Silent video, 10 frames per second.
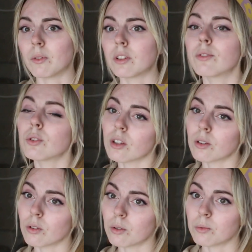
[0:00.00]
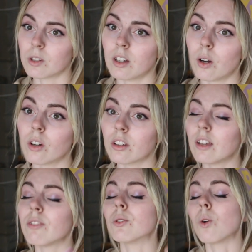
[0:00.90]

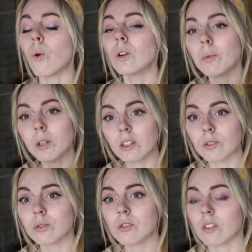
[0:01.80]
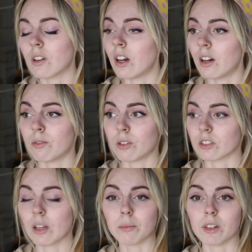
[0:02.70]
if you only want to use, for
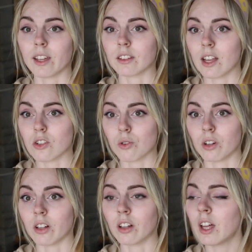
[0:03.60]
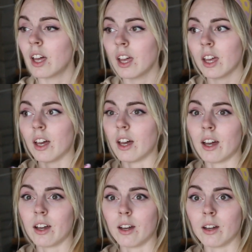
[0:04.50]
example, like natural
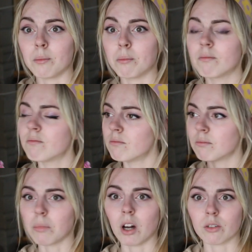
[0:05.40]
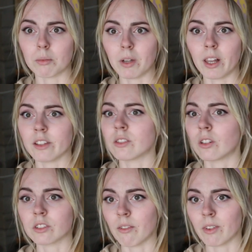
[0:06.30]
bug repellents
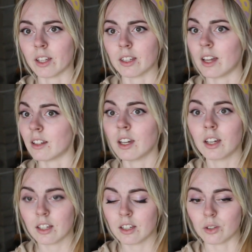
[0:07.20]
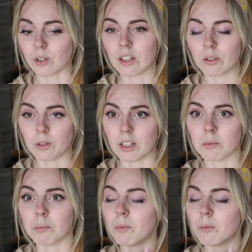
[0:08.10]
or stuff like that, you can do it